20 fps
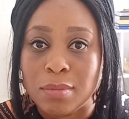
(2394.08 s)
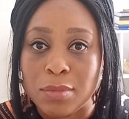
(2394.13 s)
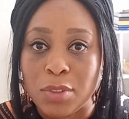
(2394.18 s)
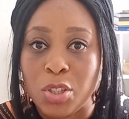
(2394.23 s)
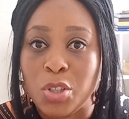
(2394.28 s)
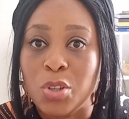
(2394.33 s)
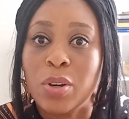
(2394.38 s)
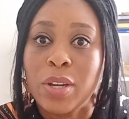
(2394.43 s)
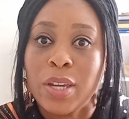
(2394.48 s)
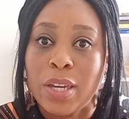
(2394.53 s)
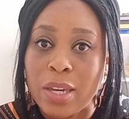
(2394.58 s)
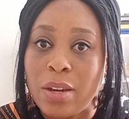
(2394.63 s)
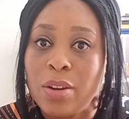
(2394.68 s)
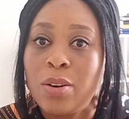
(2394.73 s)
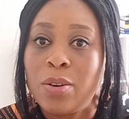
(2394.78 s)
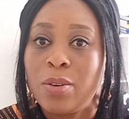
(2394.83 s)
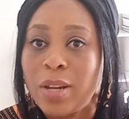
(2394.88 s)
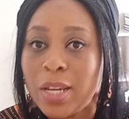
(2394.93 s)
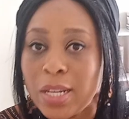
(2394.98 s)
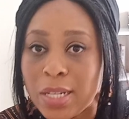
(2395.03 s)
you're here
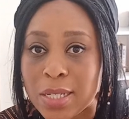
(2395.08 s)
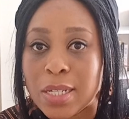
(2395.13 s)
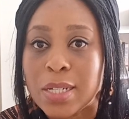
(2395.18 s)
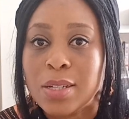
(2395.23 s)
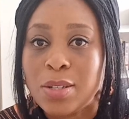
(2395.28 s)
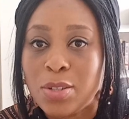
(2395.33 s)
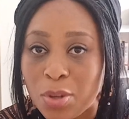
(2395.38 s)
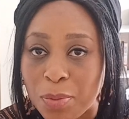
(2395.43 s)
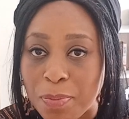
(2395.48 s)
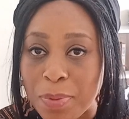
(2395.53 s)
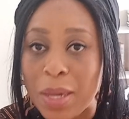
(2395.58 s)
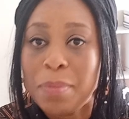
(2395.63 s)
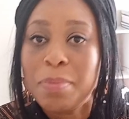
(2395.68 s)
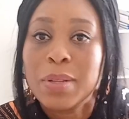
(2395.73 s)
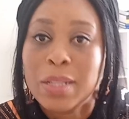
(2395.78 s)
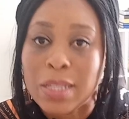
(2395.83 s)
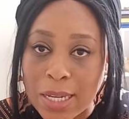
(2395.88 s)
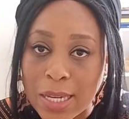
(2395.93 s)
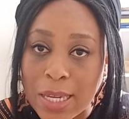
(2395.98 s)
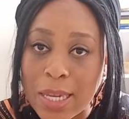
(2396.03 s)
already. Your
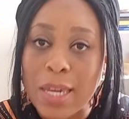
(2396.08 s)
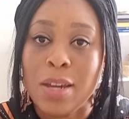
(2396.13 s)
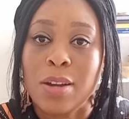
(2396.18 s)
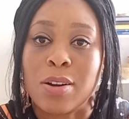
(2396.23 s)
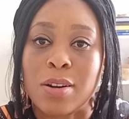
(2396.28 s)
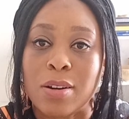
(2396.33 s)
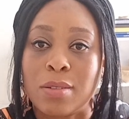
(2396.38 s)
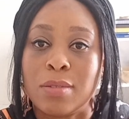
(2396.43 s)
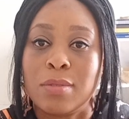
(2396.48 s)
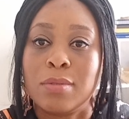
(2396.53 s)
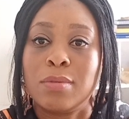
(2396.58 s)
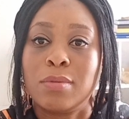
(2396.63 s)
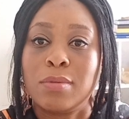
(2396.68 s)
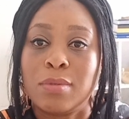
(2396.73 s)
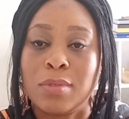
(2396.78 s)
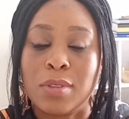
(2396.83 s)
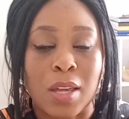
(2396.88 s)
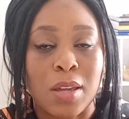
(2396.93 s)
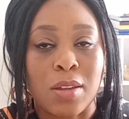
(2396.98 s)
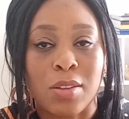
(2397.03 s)
people are here.
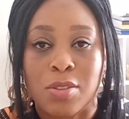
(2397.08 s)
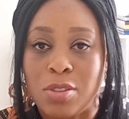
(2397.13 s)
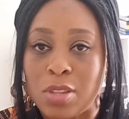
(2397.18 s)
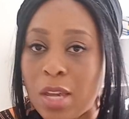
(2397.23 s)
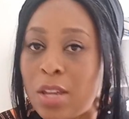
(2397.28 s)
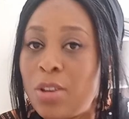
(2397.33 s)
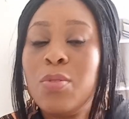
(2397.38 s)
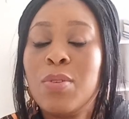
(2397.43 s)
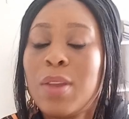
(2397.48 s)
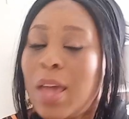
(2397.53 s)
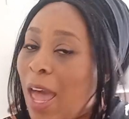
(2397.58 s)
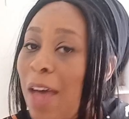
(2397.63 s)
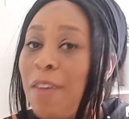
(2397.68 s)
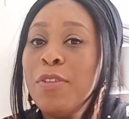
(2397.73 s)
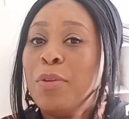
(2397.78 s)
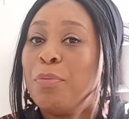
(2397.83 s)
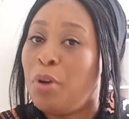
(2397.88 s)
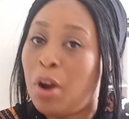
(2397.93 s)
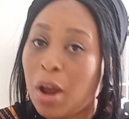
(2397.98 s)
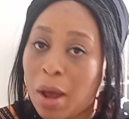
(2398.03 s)
They don't have
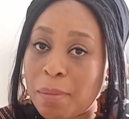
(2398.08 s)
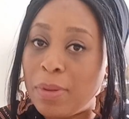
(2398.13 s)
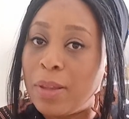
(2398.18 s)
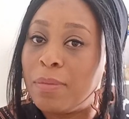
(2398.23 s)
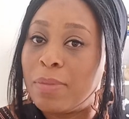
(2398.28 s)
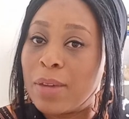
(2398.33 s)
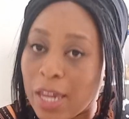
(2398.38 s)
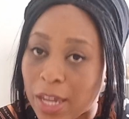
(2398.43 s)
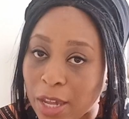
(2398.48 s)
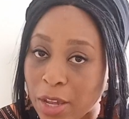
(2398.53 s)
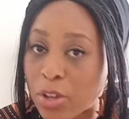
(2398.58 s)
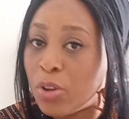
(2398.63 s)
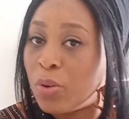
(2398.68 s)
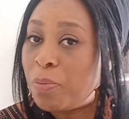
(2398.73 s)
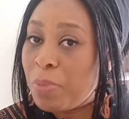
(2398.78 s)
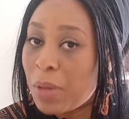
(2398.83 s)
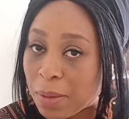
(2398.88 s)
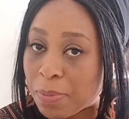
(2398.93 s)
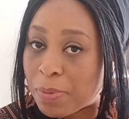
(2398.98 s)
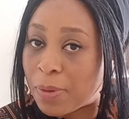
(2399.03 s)
a problem getting your
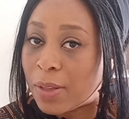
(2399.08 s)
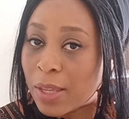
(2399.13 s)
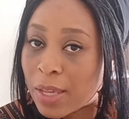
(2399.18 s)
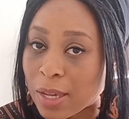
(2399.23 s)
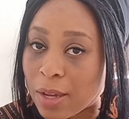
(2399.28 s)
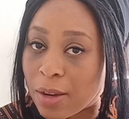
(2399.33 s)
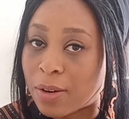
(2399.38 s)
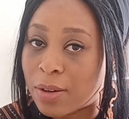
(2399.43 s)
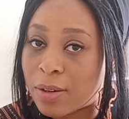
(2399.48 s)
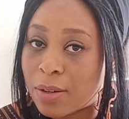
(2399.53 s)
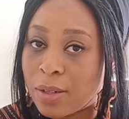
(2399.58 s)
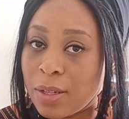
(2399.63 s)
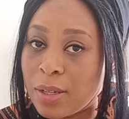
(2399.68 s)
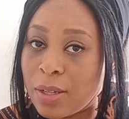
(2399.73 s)
people here.